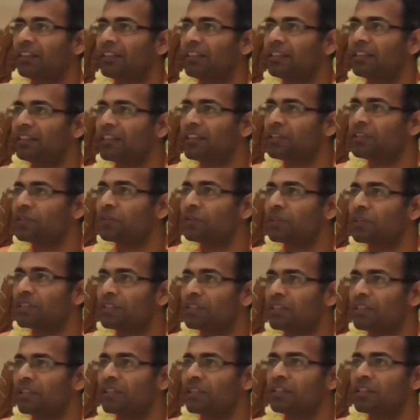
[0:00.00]
he says to
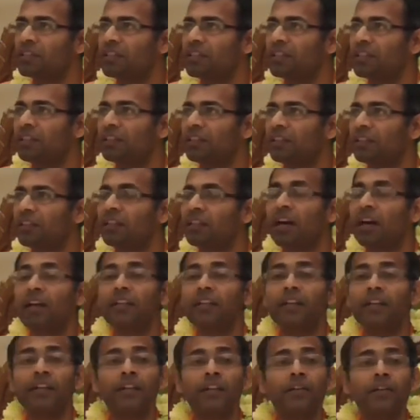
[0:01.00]
Krishna, Krishna,
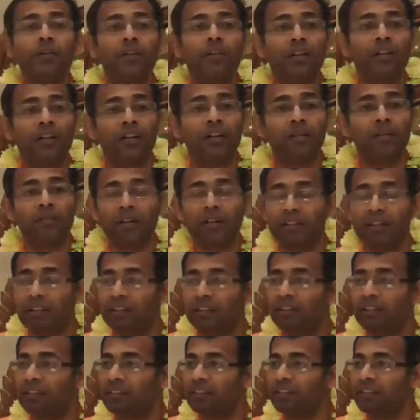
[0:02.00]
Nat Helio Ranga
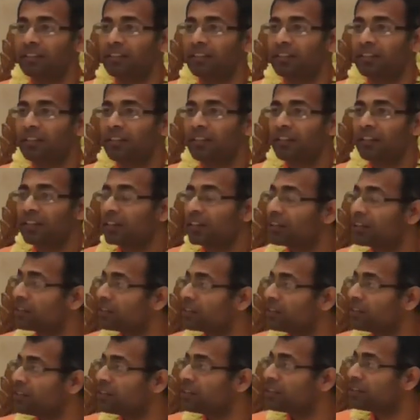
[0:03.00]
Paye.
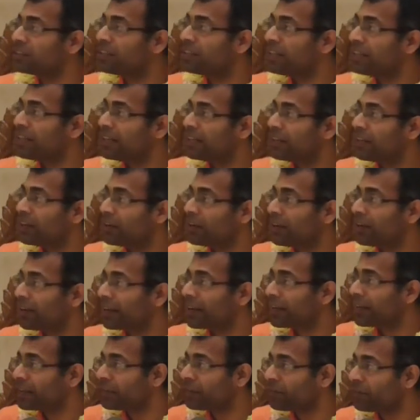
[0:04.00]
Krishna,
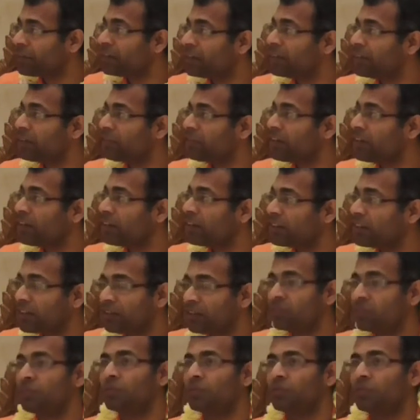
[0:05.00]
even if I
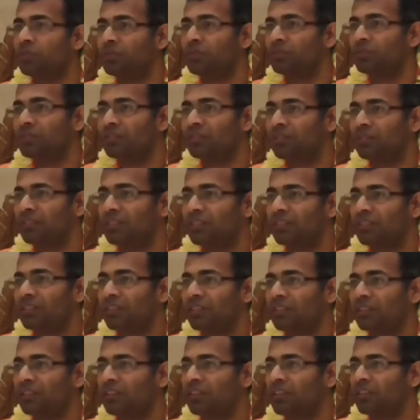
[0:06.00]
leave you,
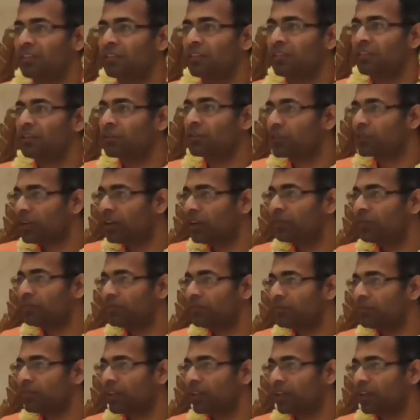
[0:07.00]
you should
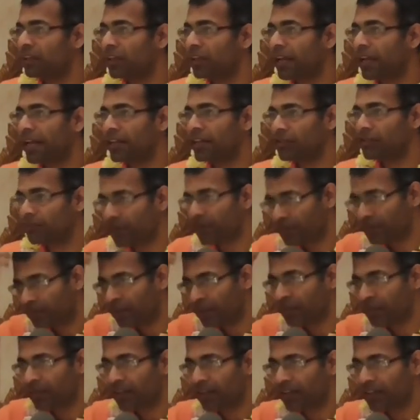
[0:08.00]
come and catch me
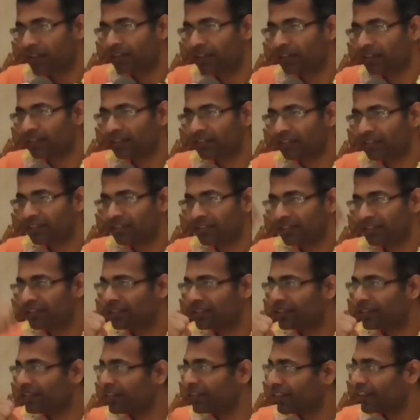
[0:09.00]
by my hairs
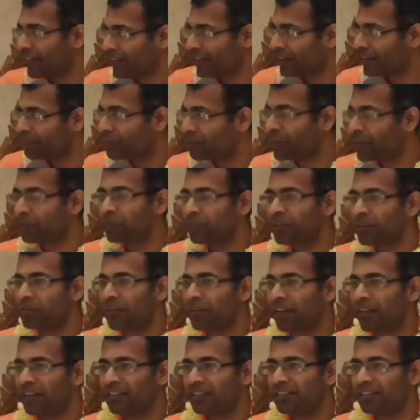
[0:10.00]
and bring me
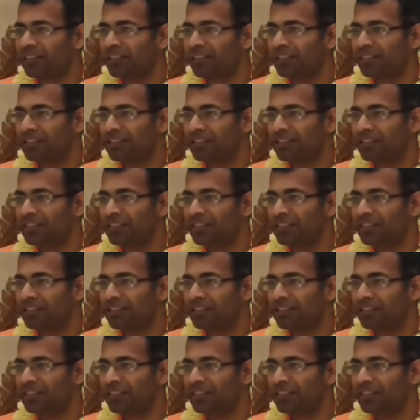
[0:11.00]
back.